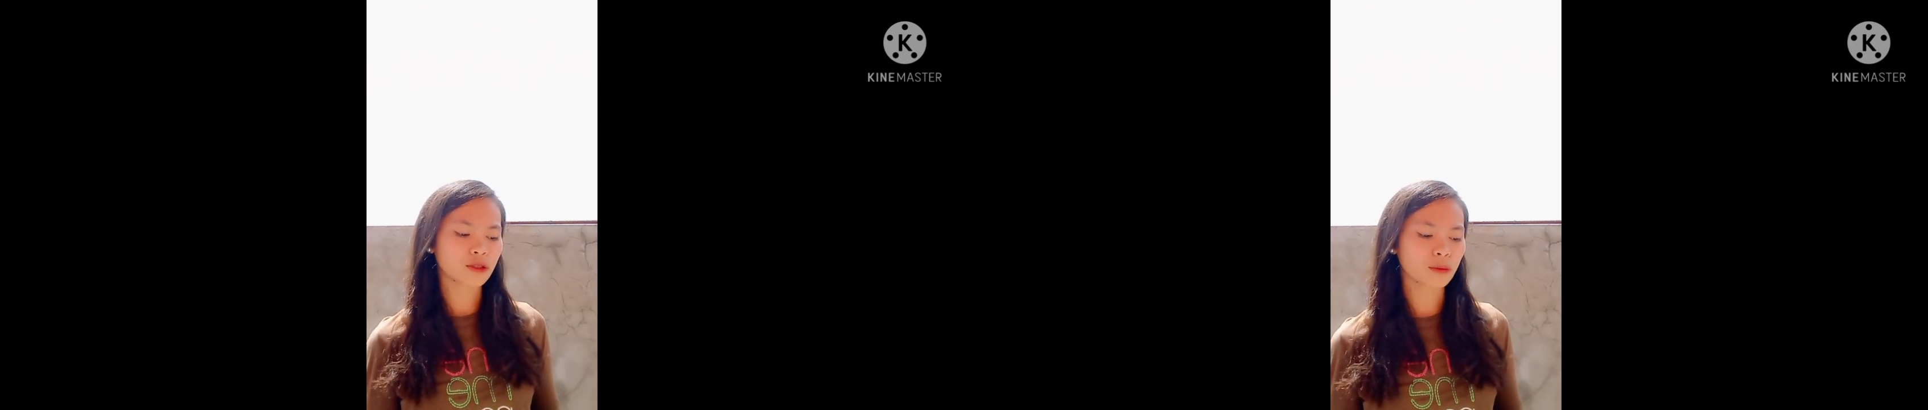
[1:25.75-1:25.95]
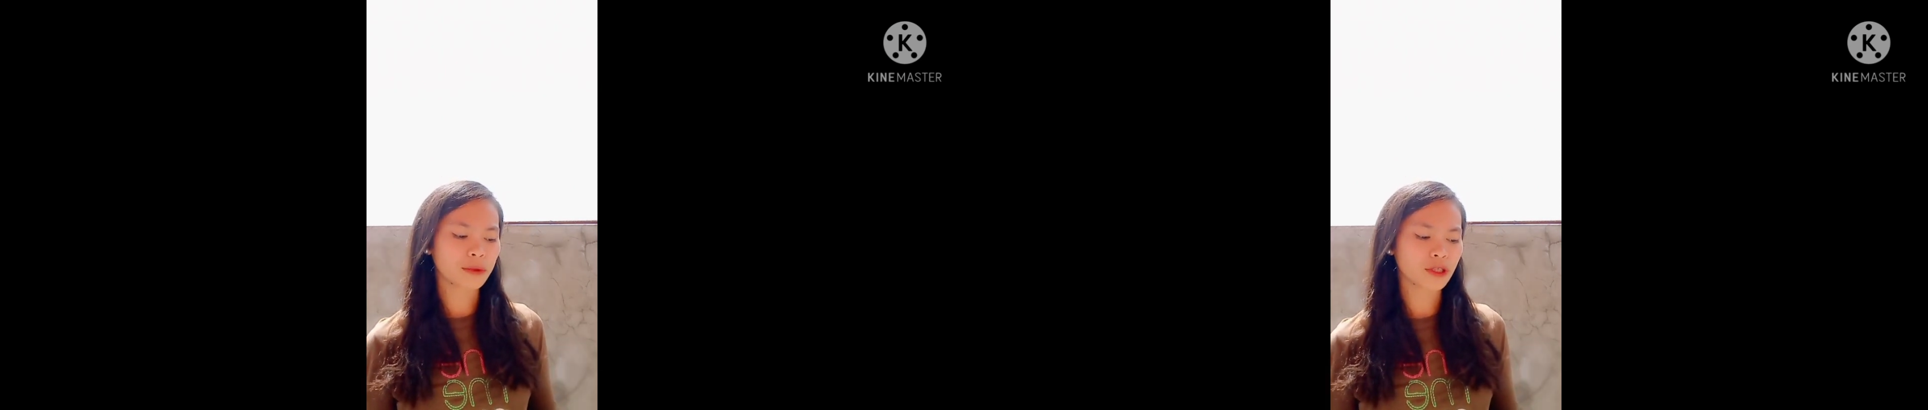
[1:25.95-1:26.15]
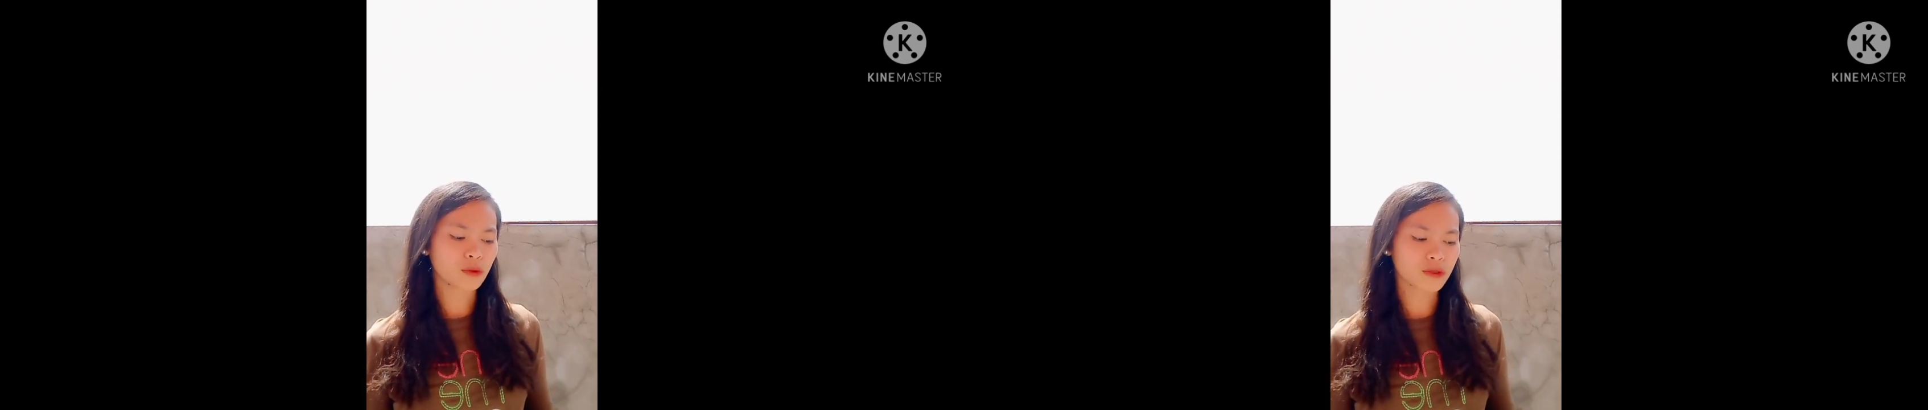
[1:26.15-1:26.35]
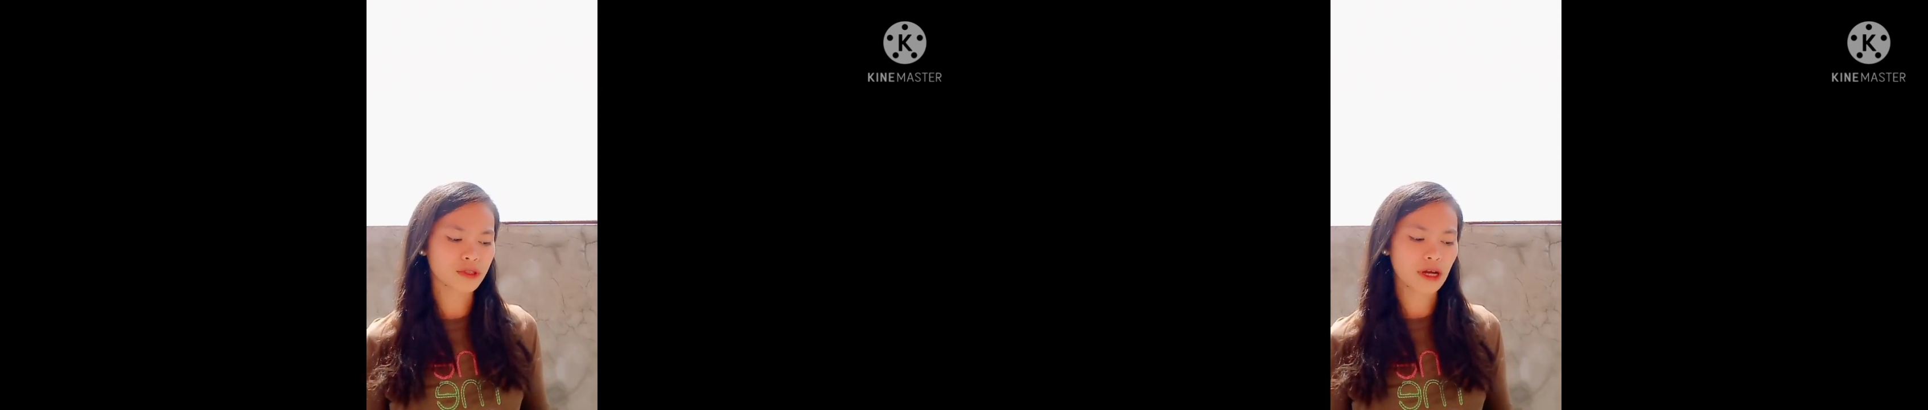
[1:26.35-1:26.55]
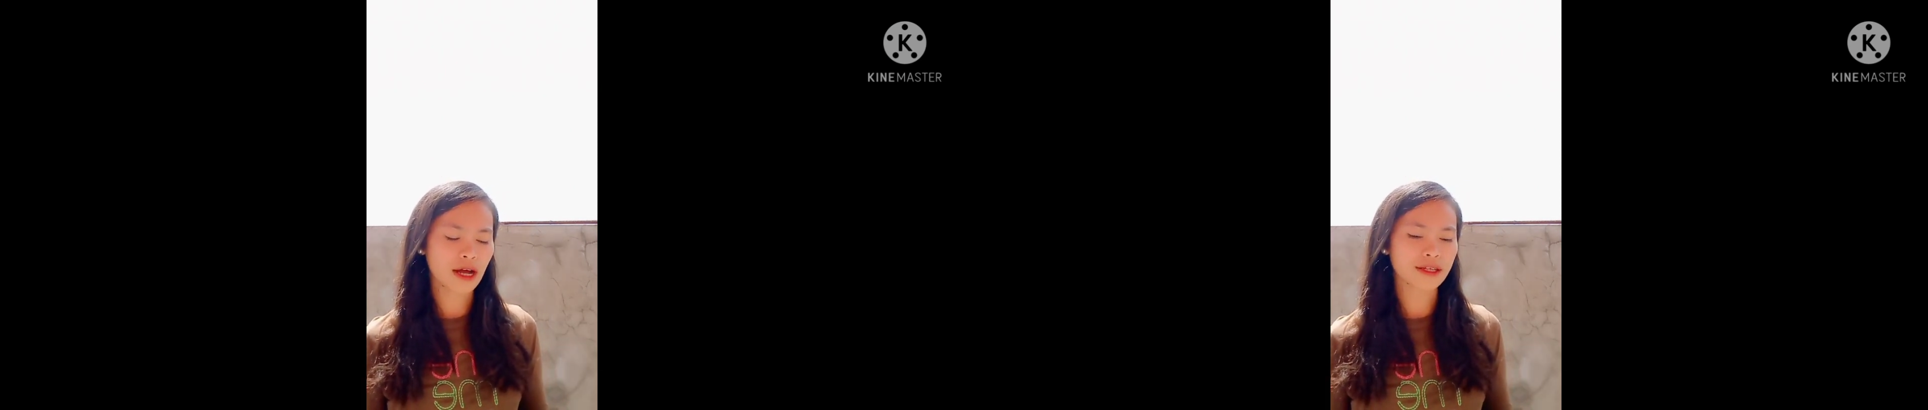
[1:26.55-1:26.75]
to be used
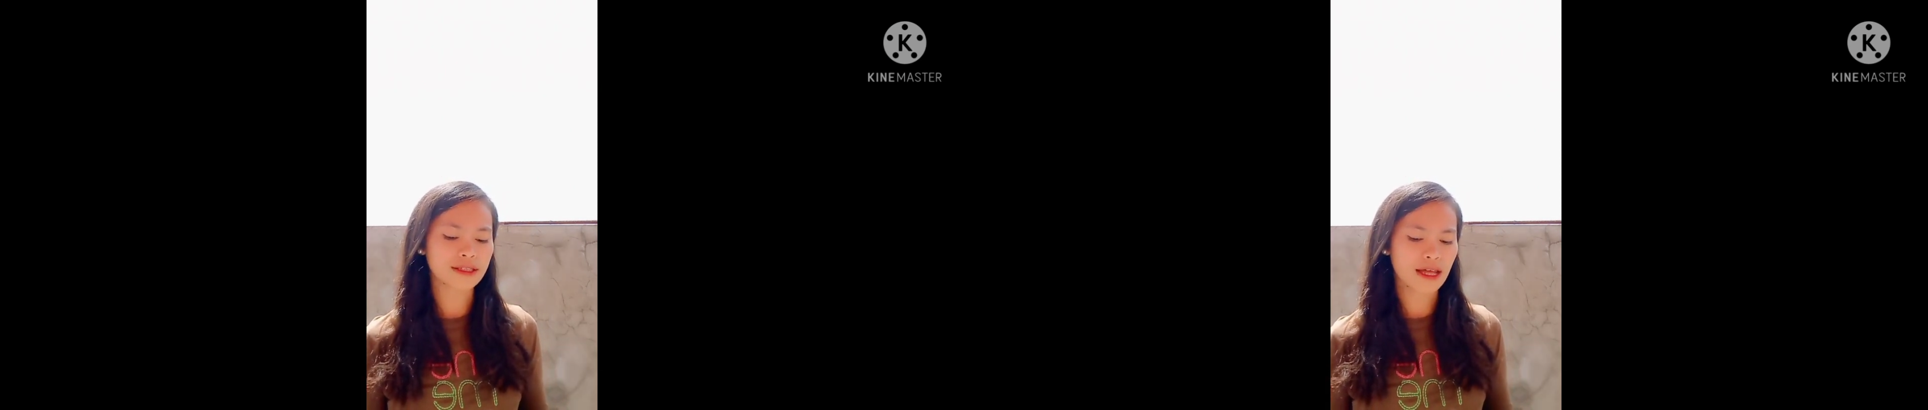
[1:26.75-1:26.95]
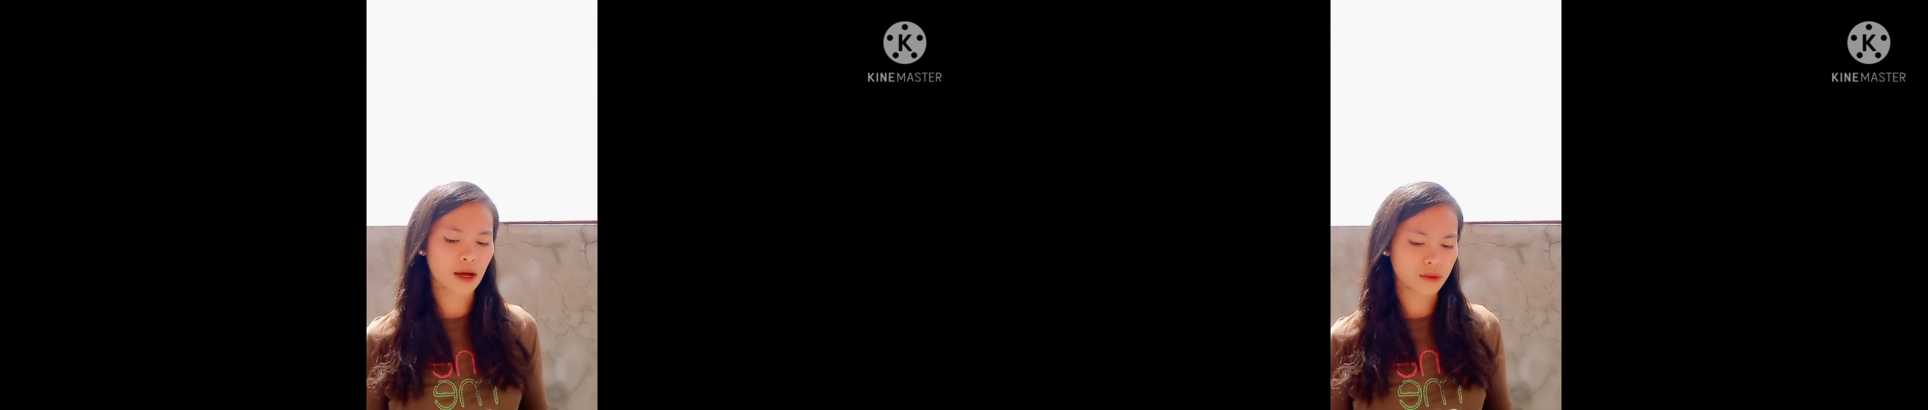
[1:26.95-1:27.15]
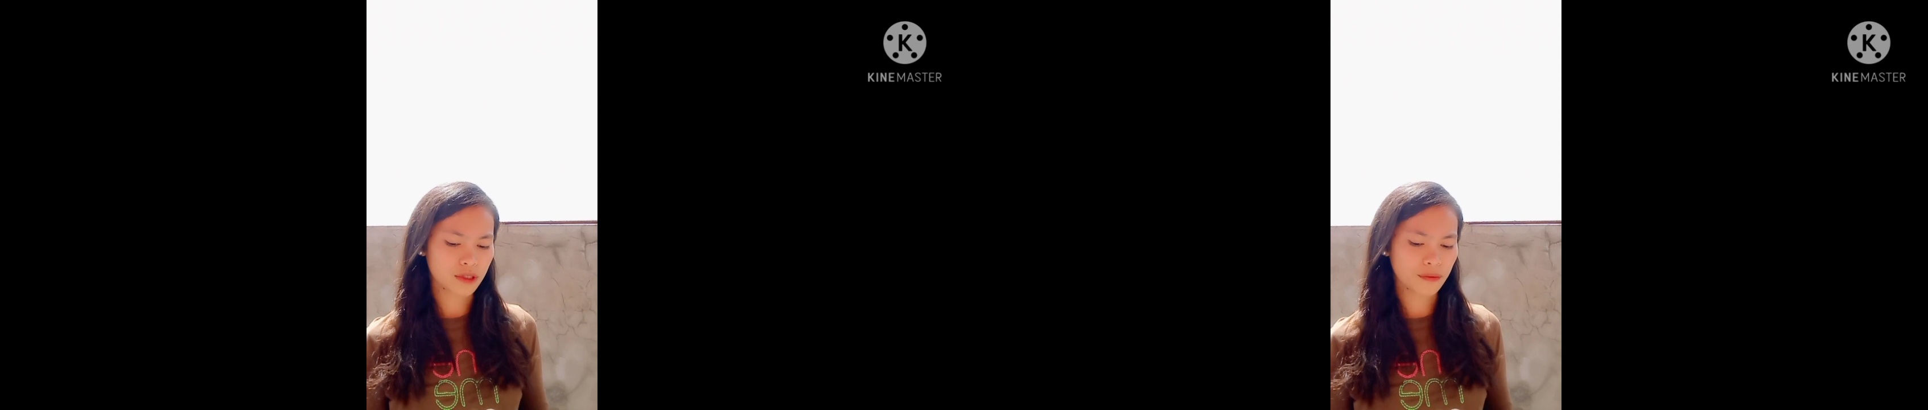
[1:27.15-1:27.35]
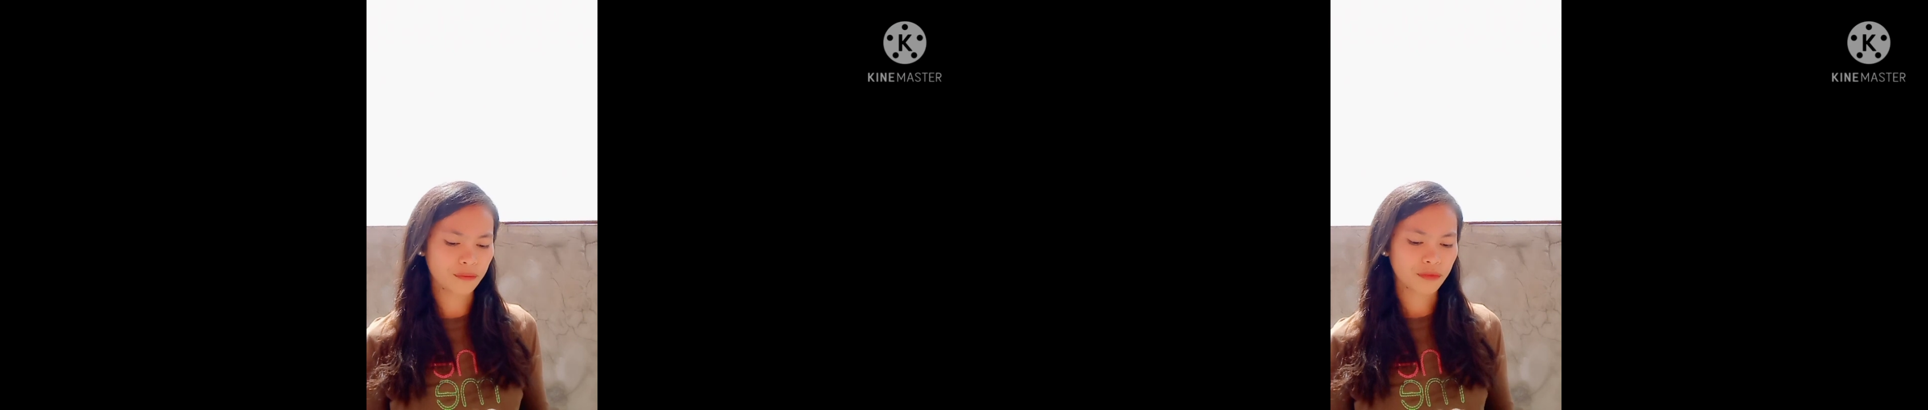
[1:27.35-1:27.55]
as nouns,